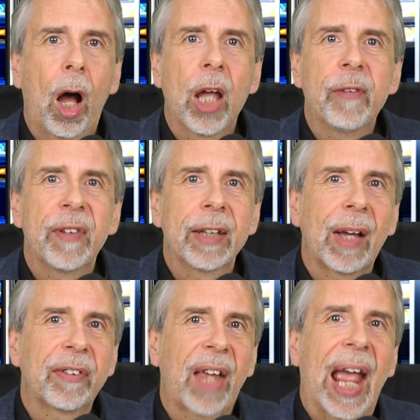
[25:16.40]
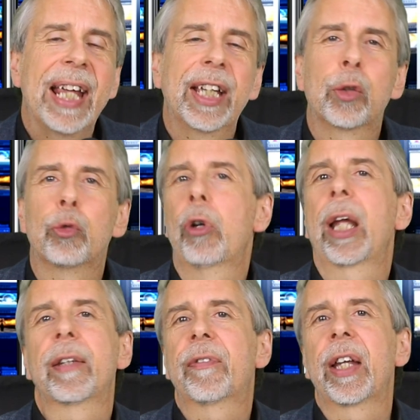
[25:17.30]
I think that's a
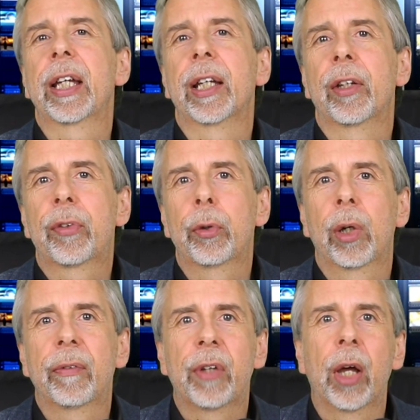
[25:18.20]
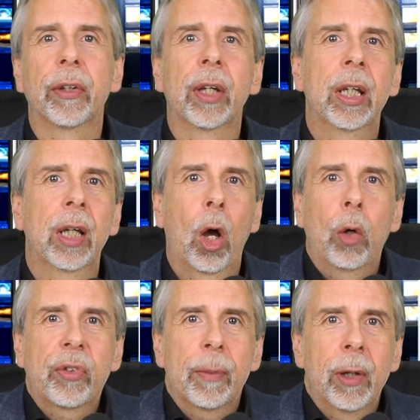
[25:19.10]
great thing to have done.
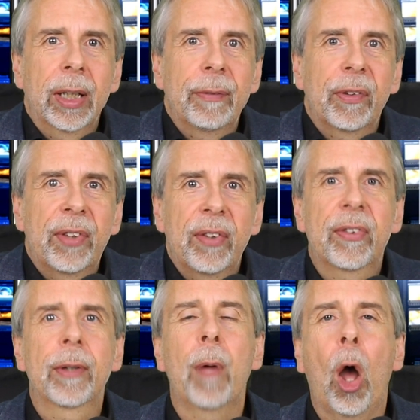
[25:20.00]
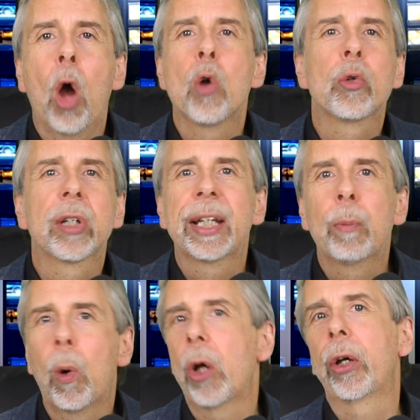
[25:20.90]
Ultimately, the system only
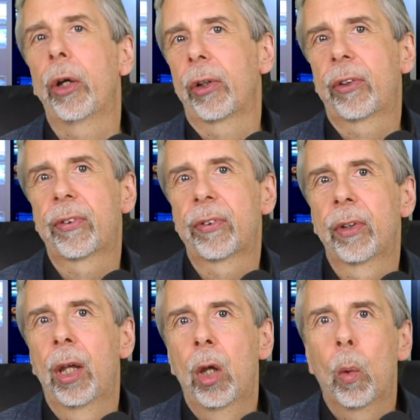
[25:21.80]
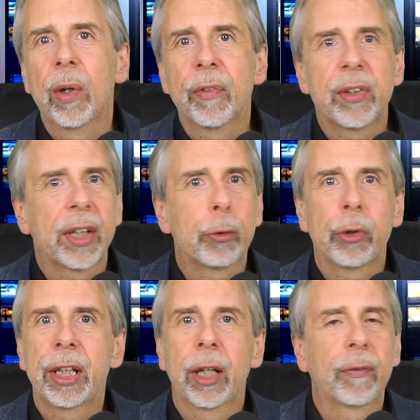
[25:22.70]
works with a
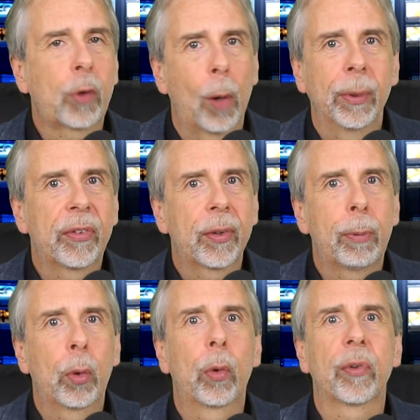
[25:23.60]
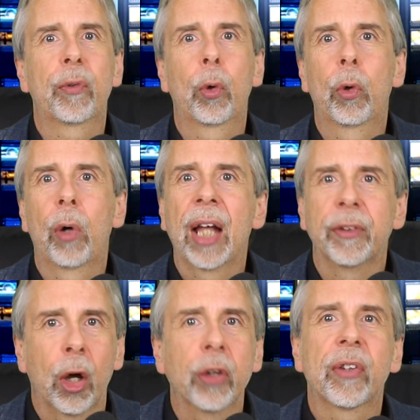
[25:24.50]
degree of common support for
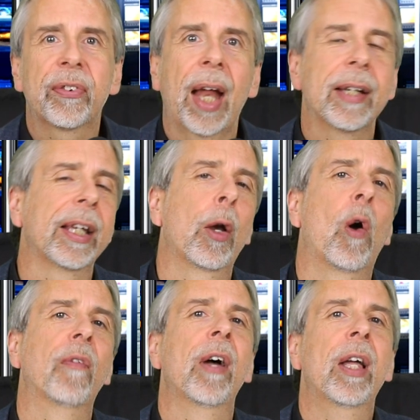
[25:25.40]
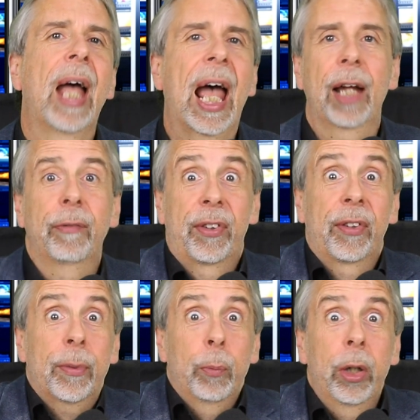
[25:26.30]
and understanding of how the
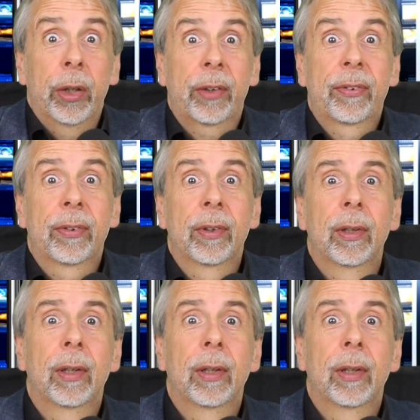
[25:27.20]
system works.